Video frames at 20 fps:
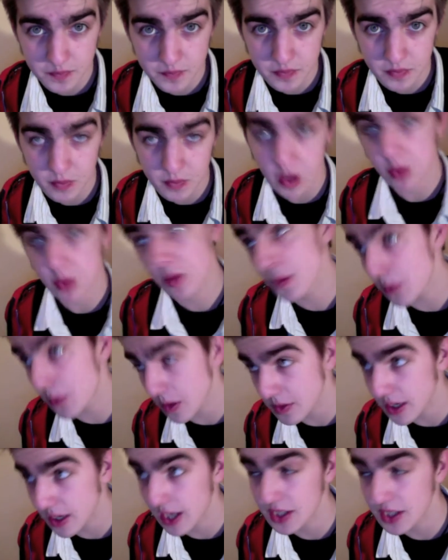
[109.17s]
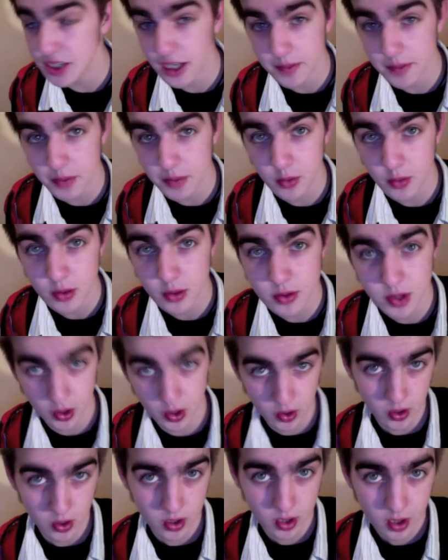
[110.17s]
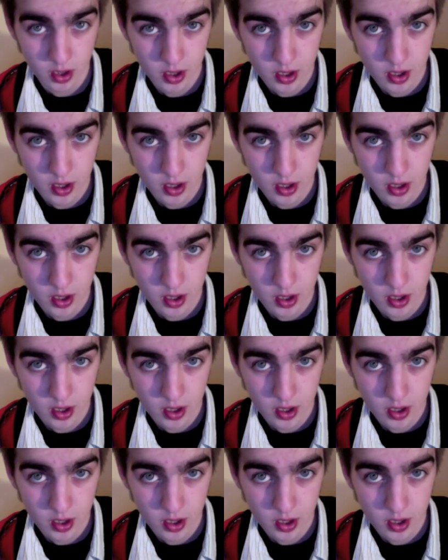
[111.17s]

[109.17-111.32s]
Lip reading: Well, we won't actually, but we'll talk